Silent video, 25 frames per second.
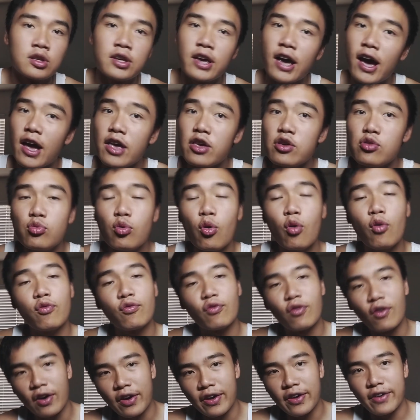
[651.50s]
Yeah, you will
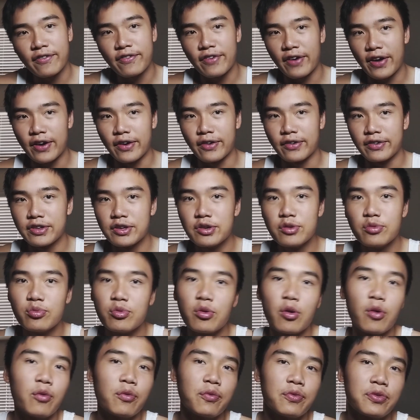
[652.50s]
fail. You
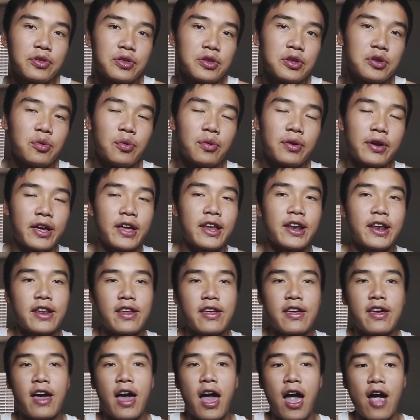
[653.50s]
won't
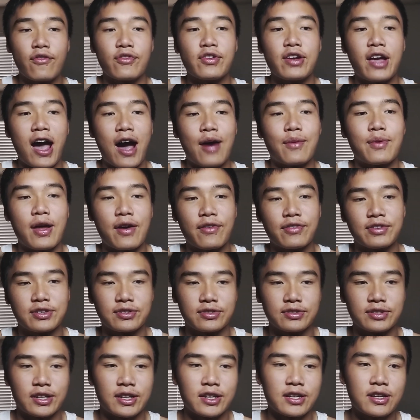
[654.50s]
hit every habit every
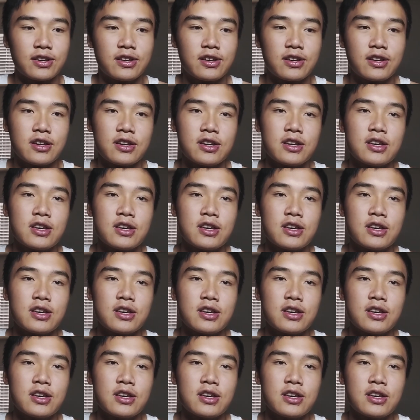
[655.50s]
single day.